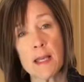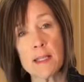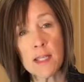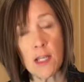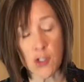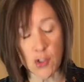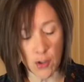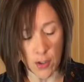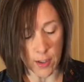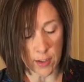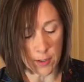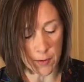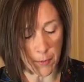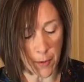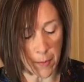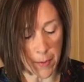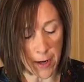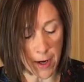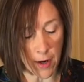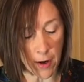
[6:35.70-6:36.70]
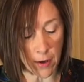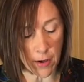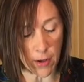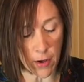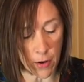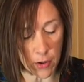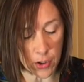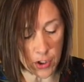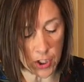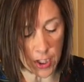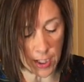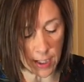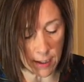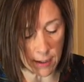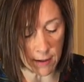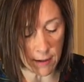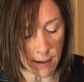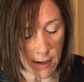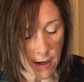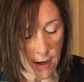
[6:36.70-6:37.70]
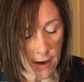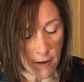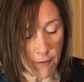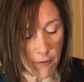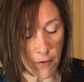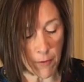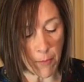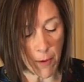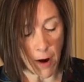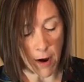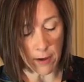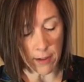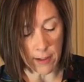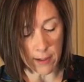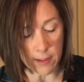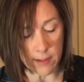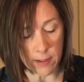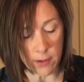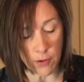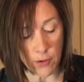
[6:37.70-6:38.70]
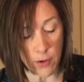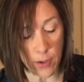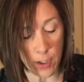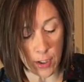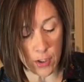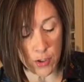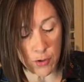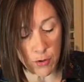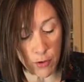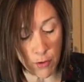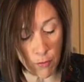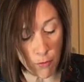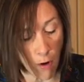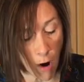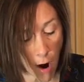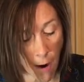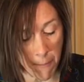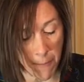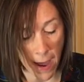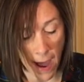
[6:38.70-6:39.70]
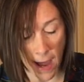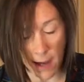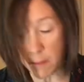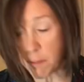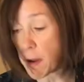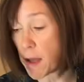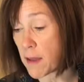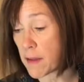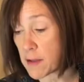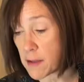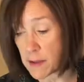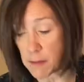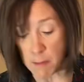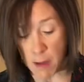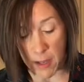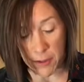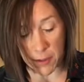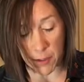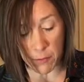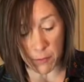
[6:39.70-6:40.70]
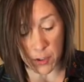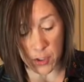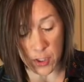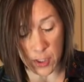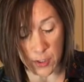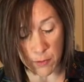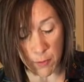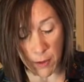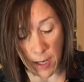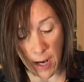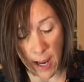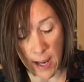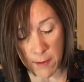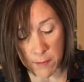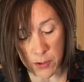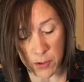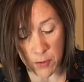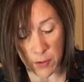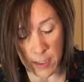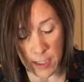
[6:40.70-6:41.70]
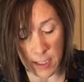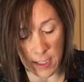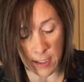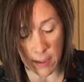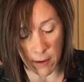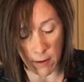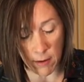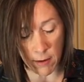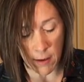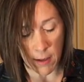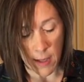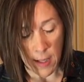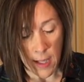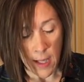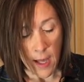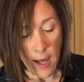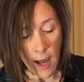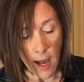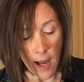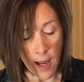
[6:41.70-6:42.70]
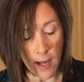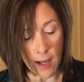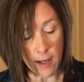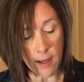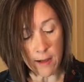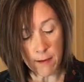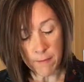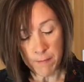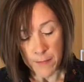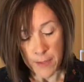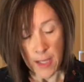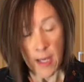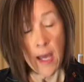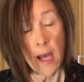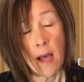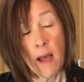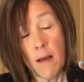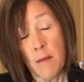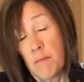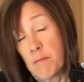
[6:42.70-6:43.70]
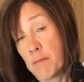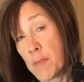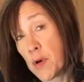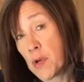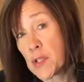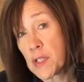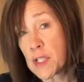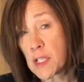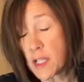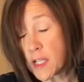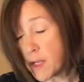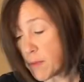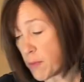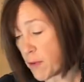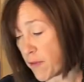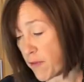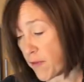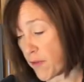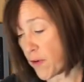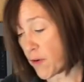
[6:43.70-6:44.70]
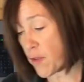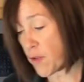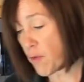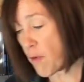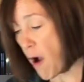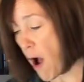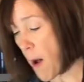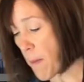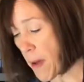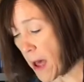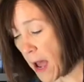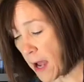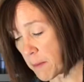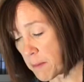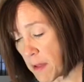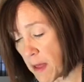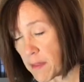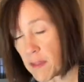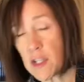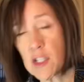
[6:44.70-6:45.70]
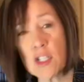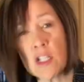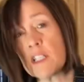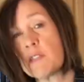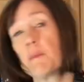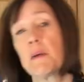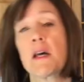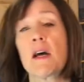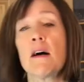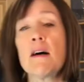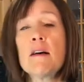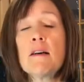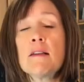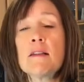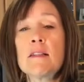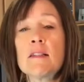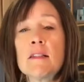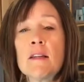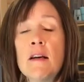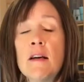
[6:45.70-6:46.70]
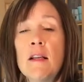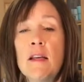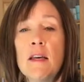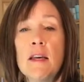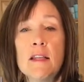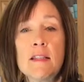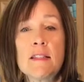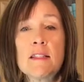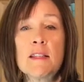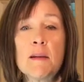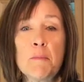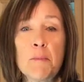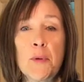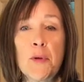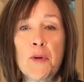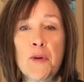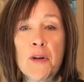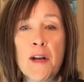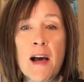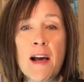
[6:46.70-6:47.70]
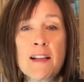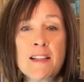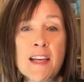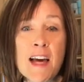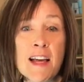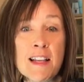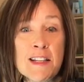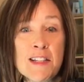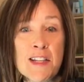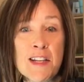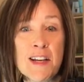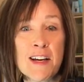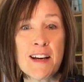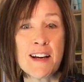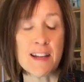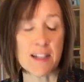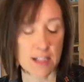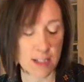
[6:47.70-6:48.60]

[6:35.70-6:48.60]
that you can prepare your chicken for bottling. So you can do the raw pack method, which is what I am doing here. I personally prefer the raw pack method just because it's simpler, and I tend to